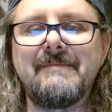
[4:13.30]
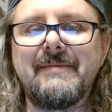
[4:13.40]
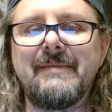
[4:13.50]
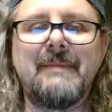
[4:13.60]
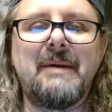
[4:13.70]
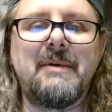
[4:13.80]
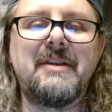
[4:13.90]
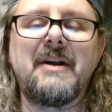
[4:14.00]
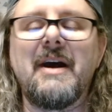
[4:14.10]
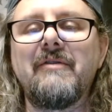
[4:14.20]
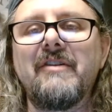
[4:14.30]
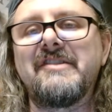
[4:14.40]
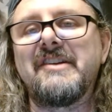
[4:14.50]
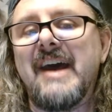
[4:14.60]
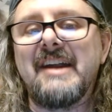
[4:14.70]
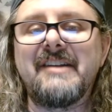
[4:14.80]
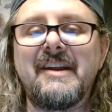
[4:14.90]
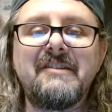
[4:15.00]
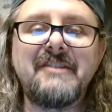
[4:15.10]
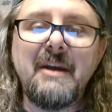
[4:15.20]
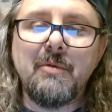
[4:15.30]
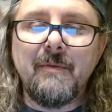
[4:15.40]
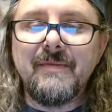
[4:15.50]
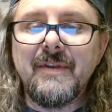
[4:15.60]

maybe the cover is detached at a staple,